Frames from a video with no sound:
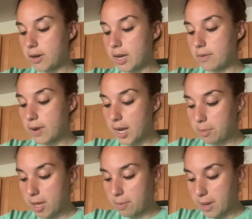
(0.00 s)
a red
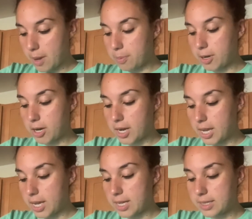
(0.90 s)
bell pepper,
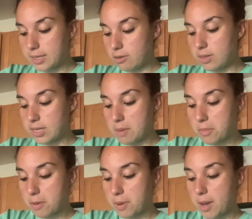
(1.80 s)
it is still the same
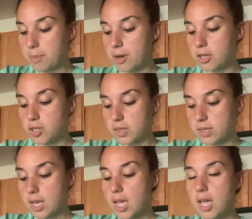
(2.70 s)
bell pepper.
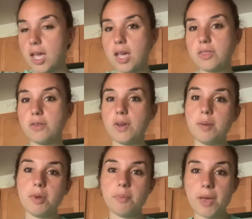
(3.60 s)
the
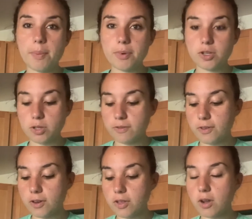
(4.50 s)
red bell peppers are
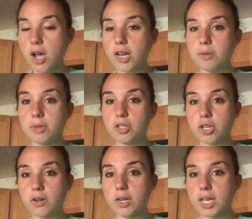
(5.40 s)
further on in
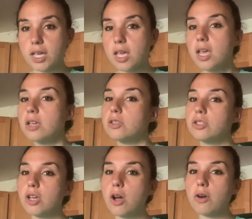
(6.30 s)
maturity.
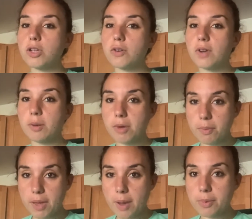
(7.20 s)
So your red
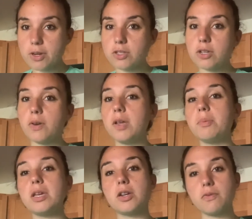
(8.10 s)
bell peppers are going
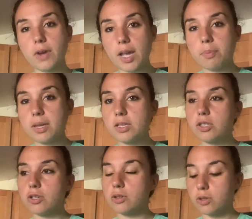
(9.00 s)
to be your
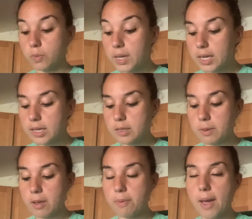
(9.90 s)
ripest, your sweetest
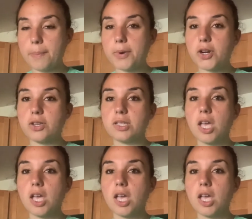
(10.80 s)
bell peppers.